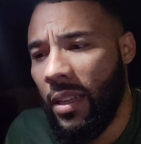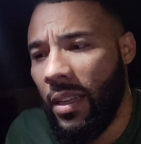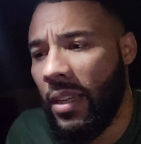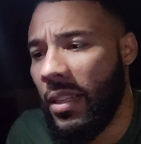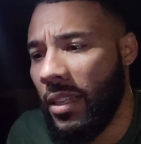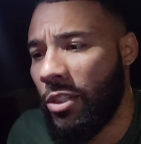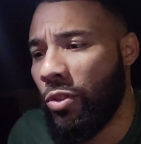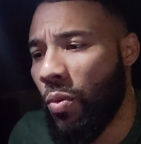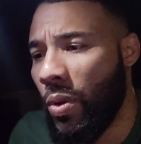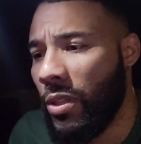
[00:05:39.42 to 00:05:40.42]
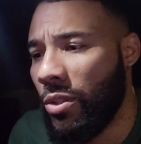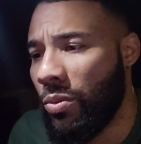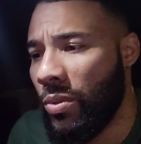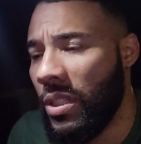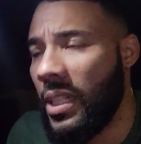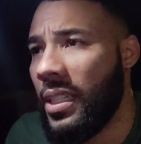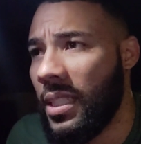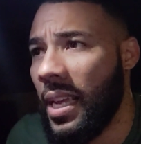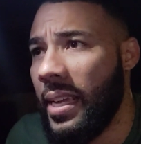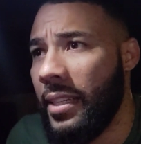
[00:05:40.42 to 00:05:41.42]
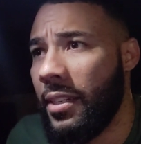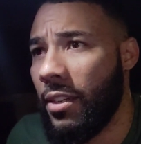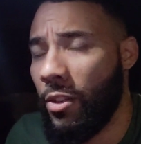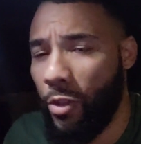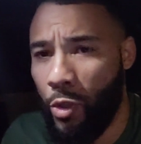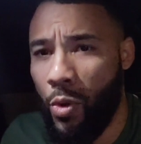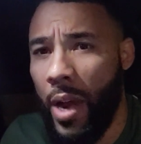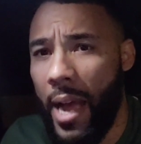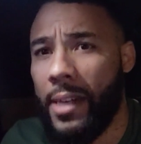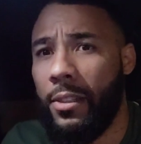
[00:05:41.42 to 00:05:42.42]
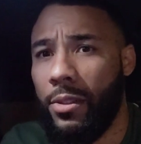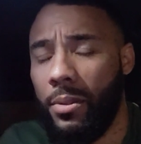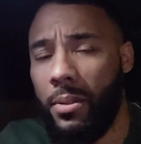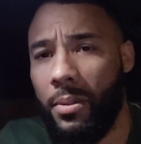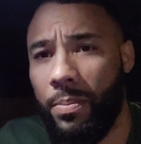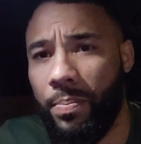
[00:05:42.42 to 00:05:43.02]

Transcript: it is going to dictate your attitude.